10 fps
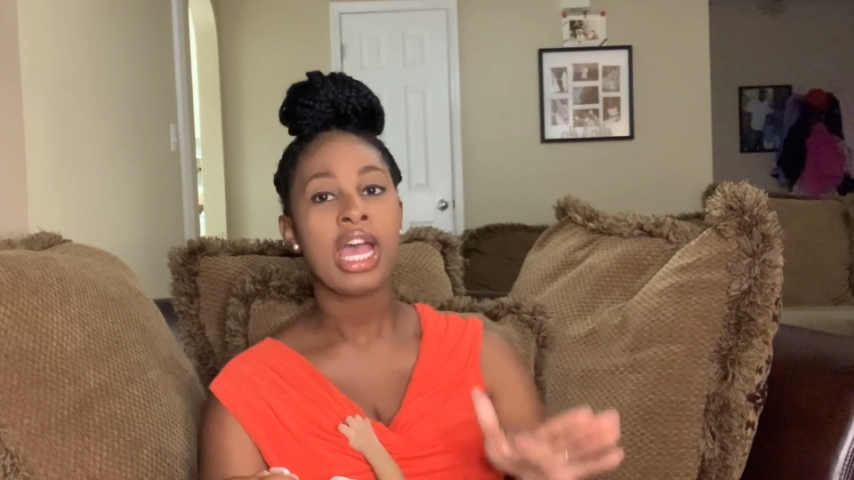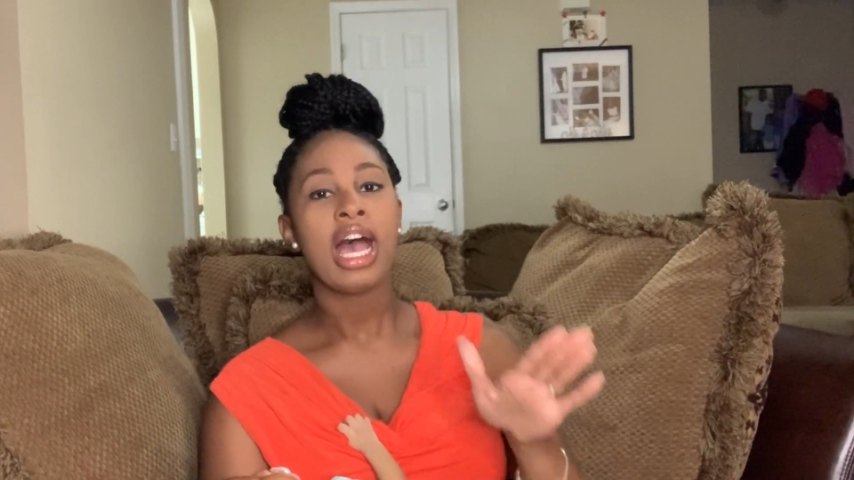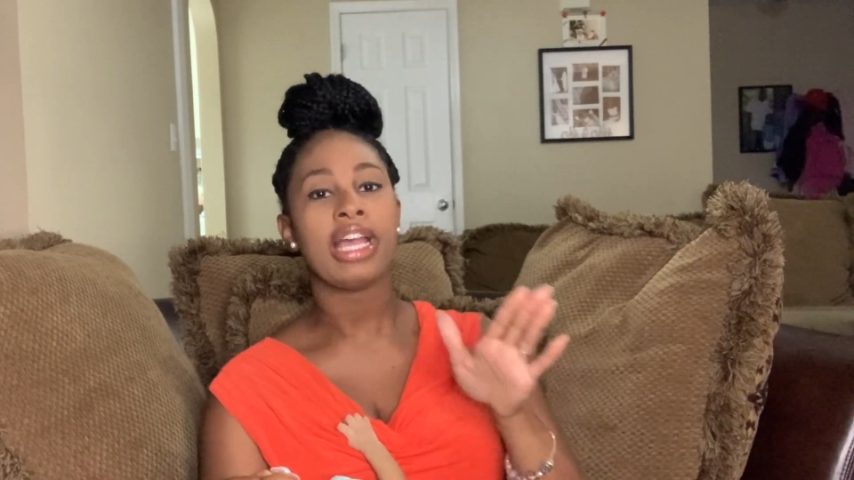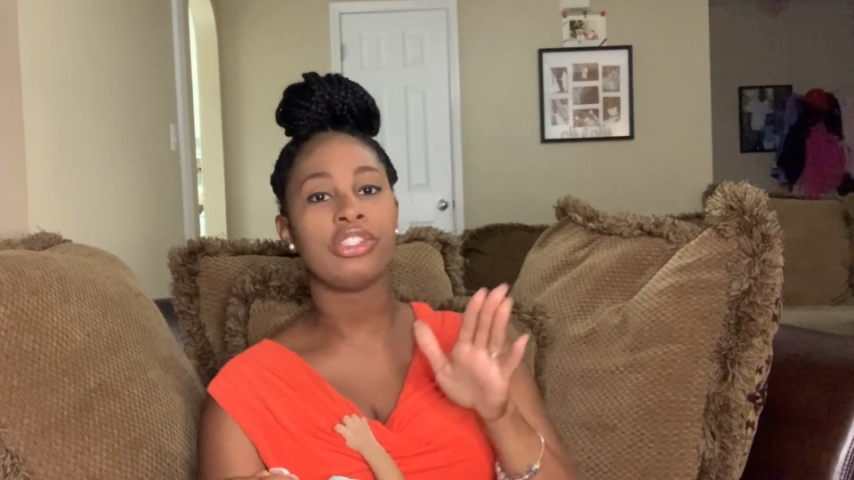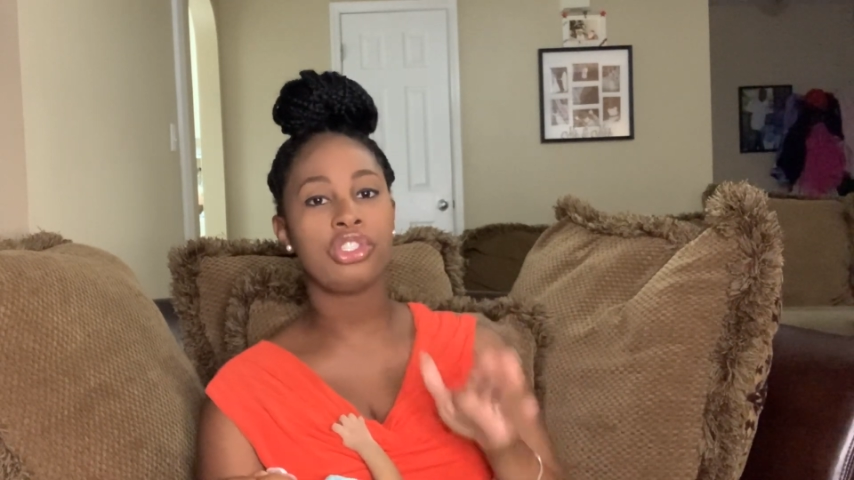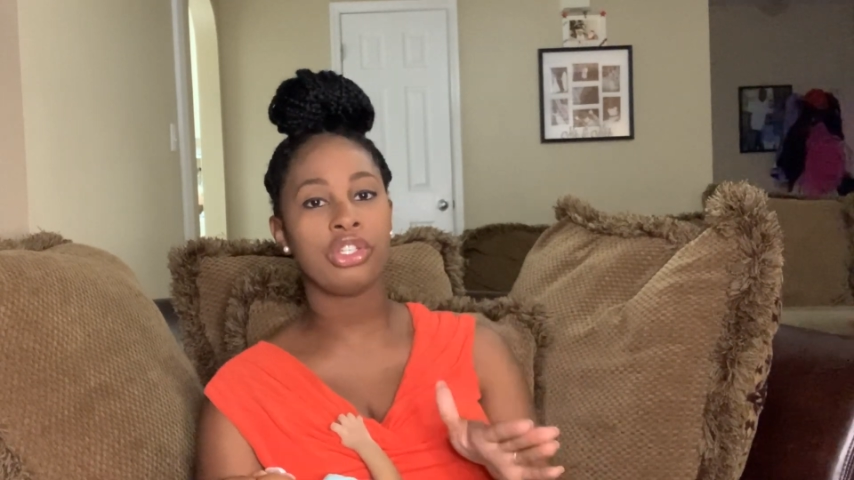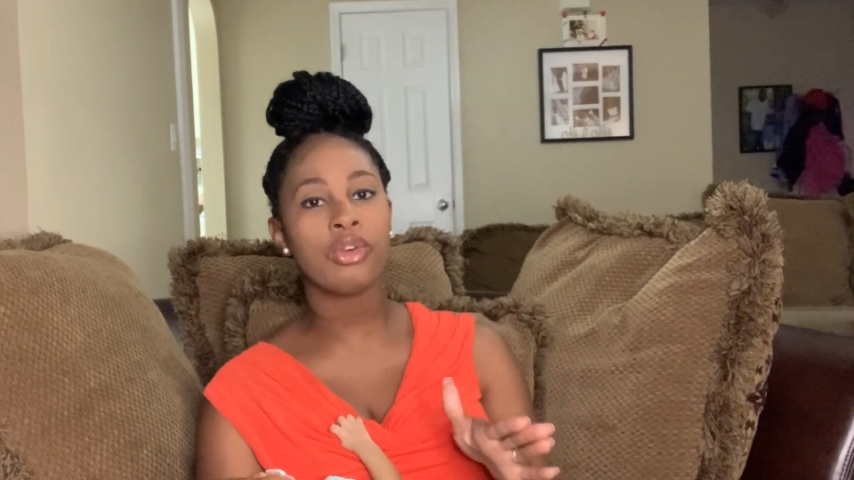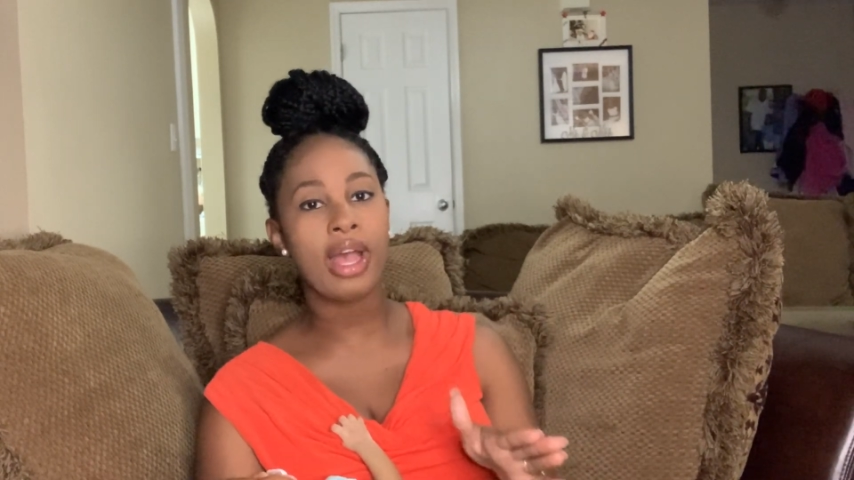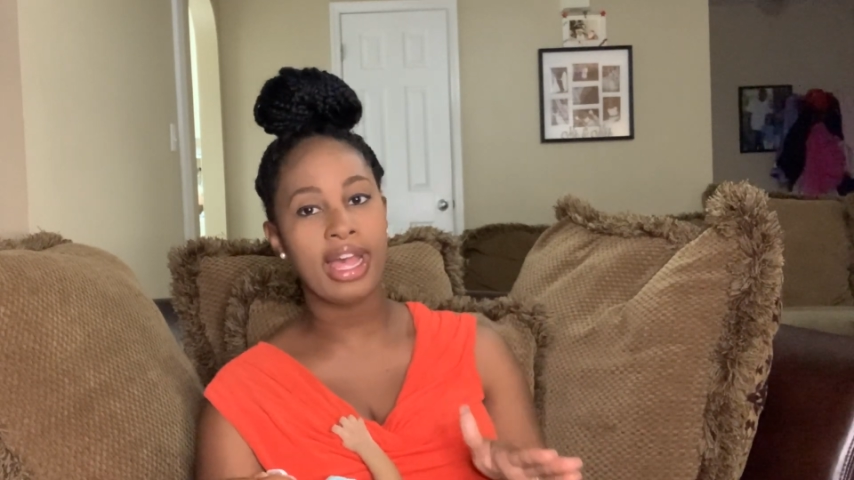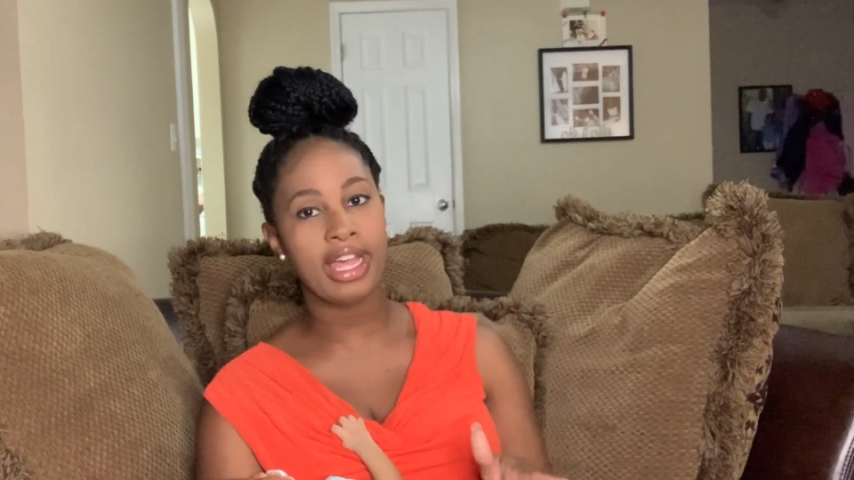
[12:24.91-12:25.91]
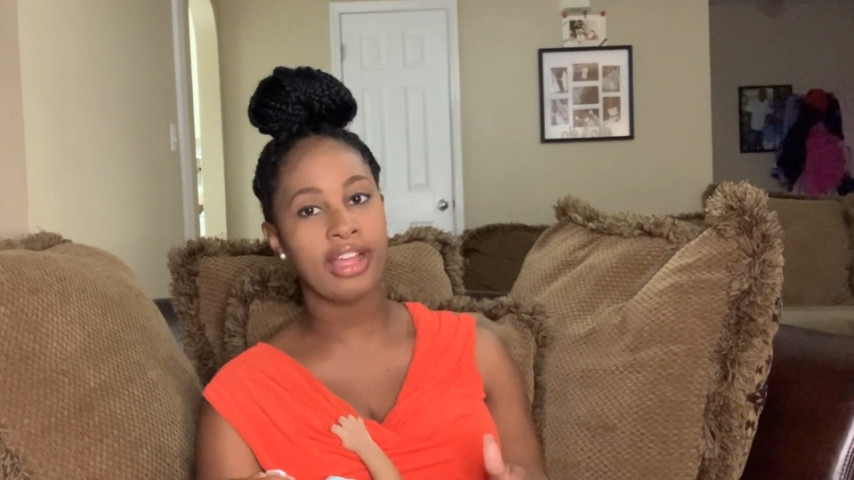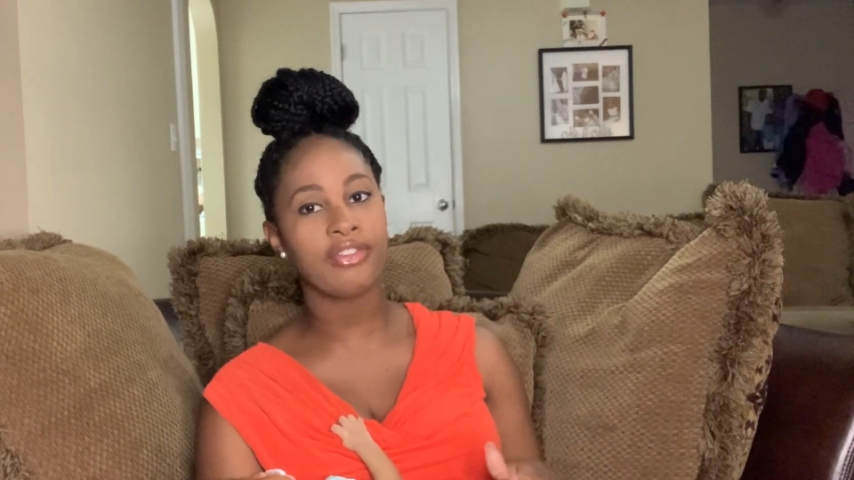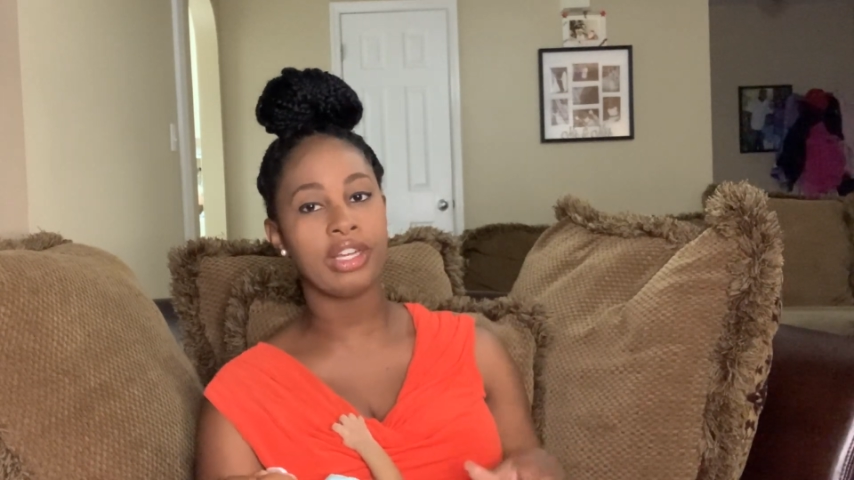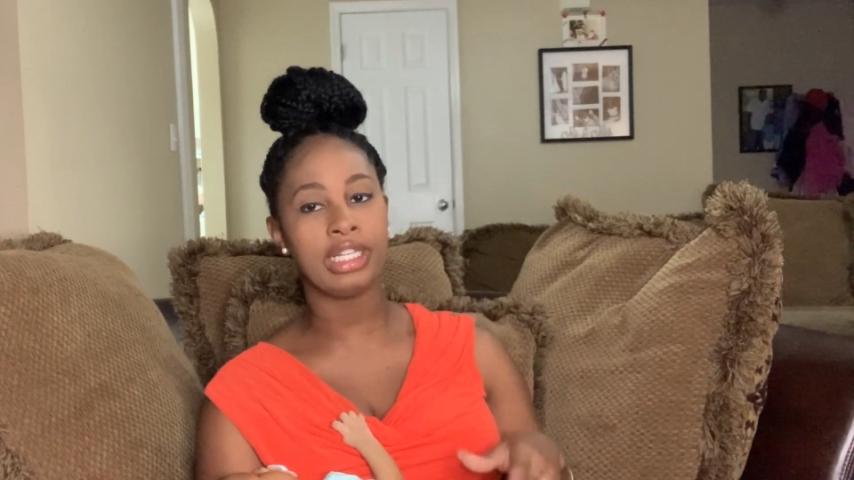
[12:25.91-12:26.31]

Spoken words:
I do have